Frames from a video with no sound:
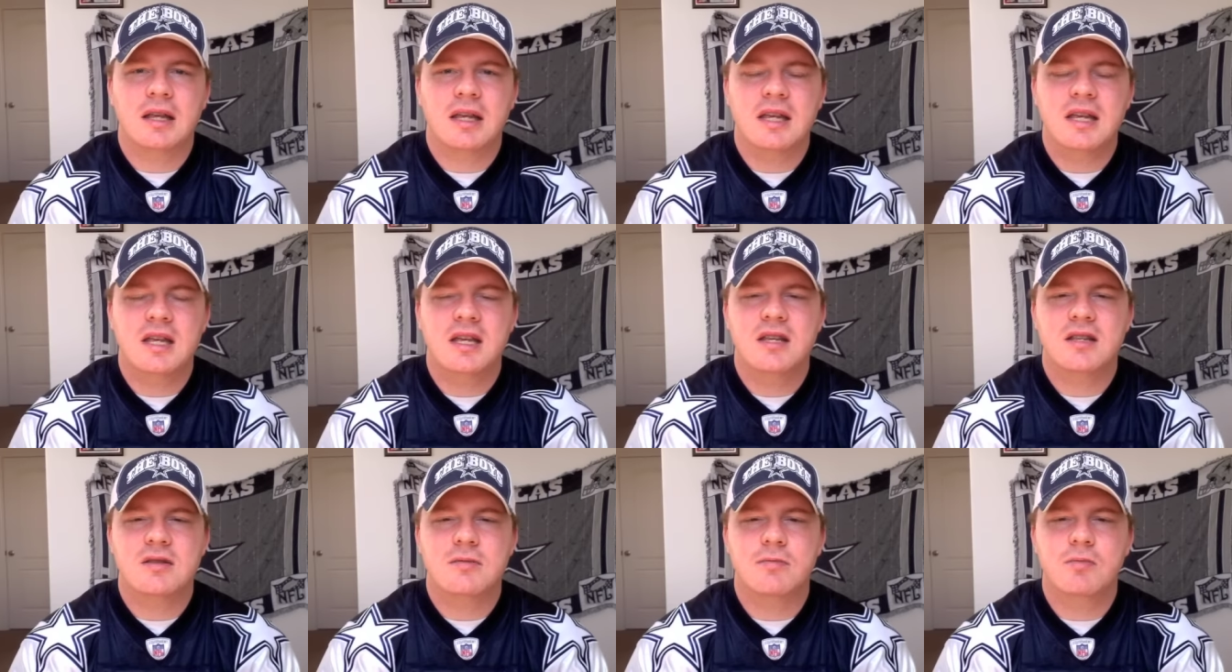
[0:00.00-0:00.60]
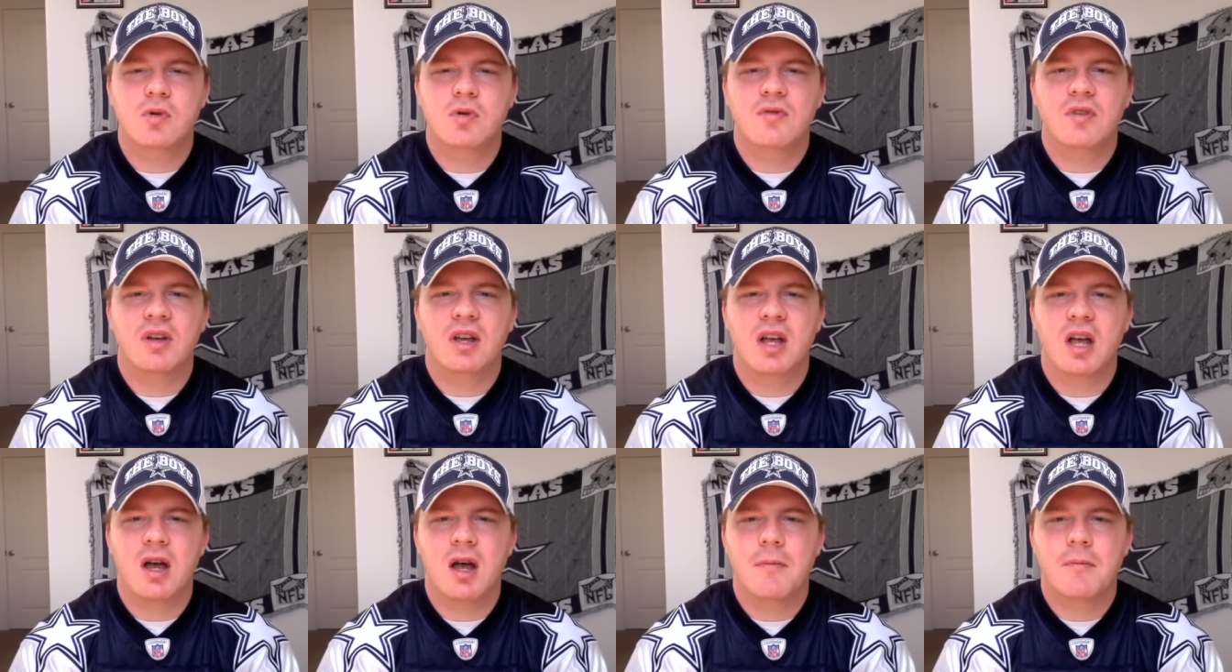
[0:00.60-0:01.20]
He is
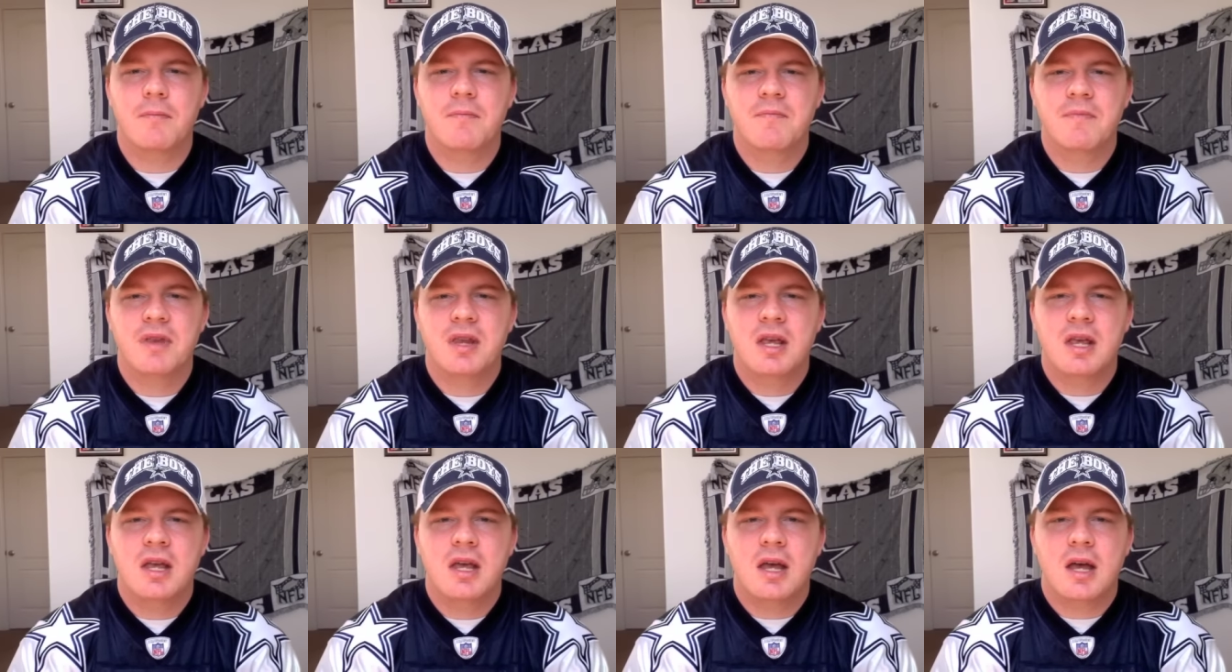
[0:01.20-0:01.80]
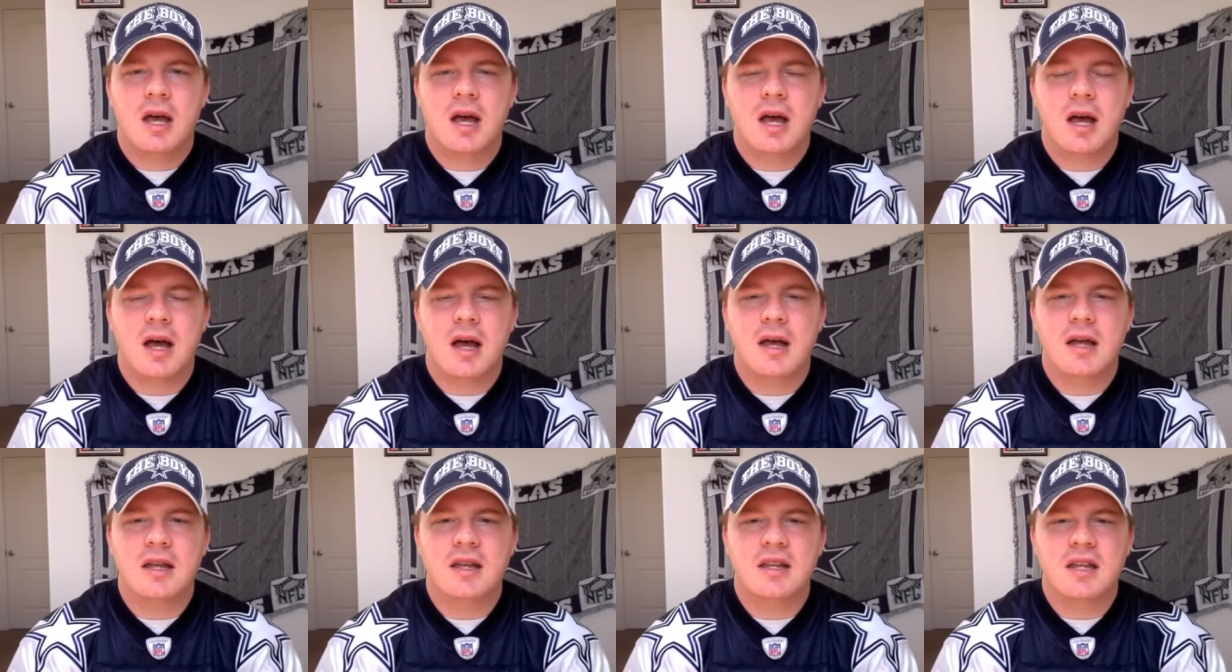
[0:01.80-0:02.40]
moving up
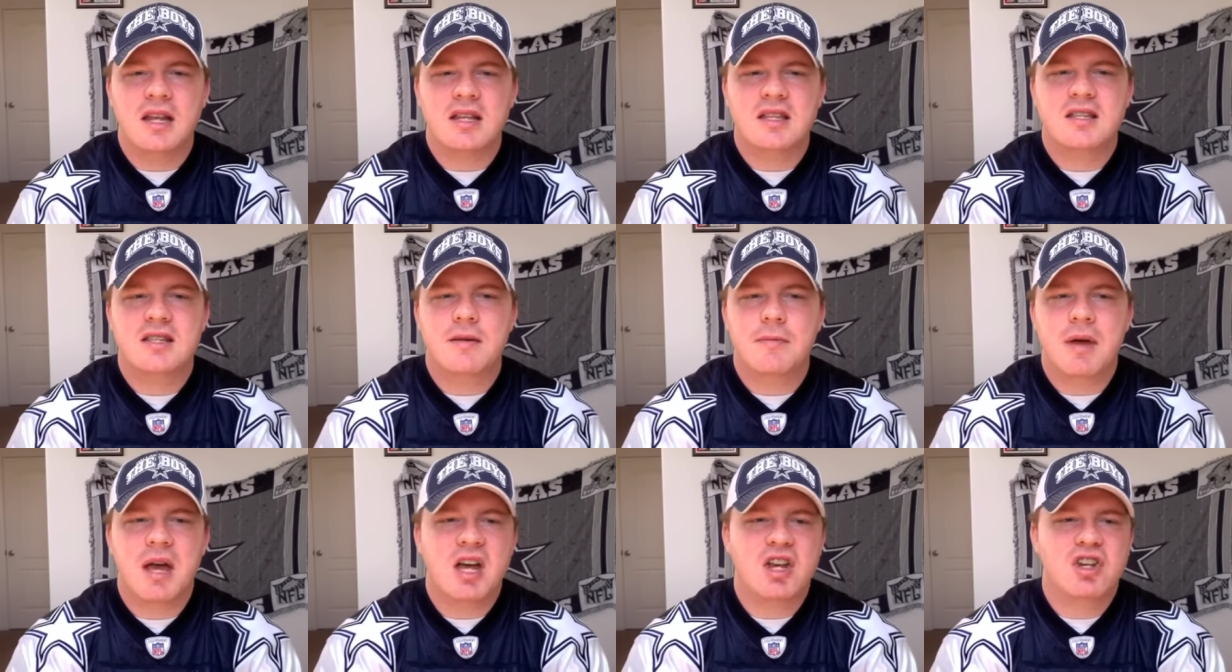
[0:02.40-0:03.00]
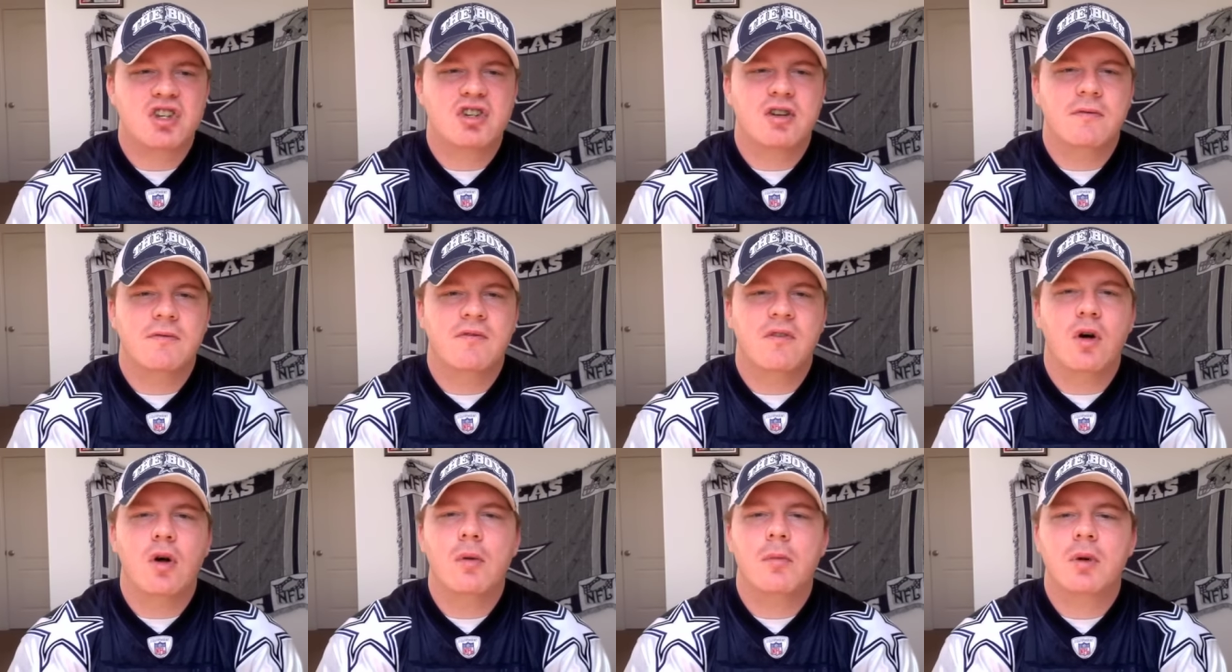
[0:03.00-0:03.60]
uh, and that's Sebastian
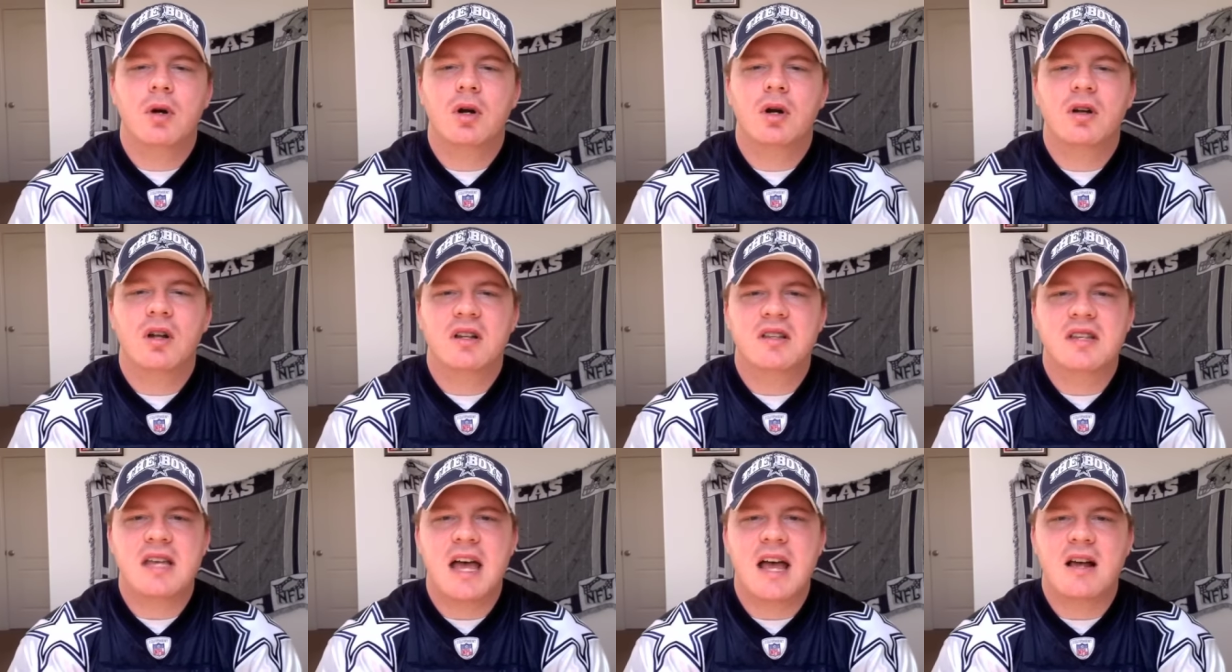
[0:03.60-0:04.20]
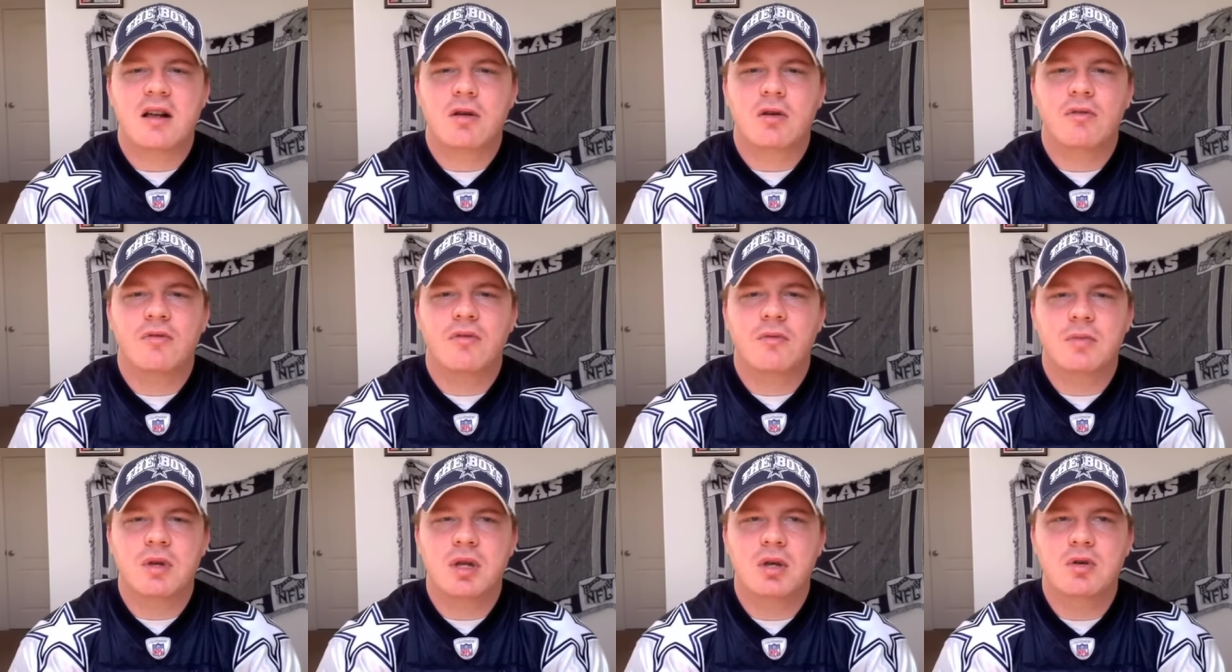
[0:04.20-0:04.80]
Vollmer, a tackle
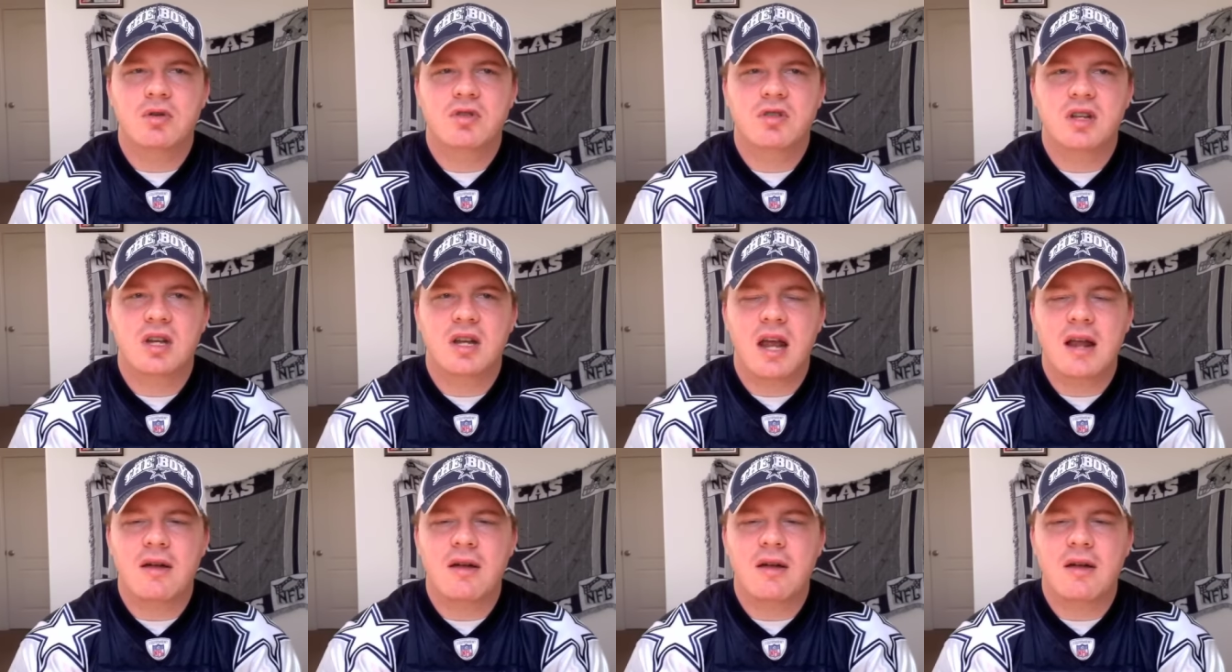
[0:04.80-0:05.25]
from Houston.